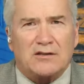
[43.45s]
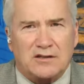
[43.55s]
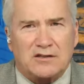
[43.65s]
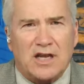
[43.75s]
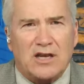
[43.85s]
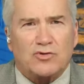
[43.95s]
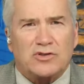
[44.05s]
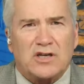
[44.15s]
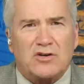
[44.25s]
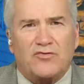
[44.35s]
a
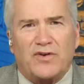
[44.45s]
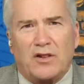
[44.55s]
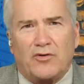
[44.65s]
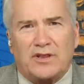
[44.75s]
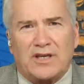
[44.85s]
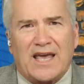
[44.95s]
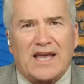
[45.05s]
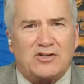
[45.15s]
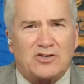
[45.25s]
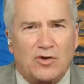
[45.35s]
distinguished senior fellow at the
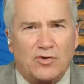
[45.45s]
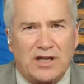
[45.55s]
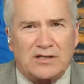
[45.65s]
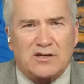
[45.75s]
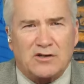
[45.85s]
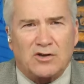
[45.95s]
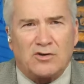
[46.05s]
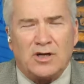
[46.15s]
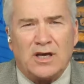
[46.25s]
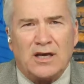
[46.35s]
Gatestone
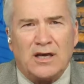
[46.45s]
Institute.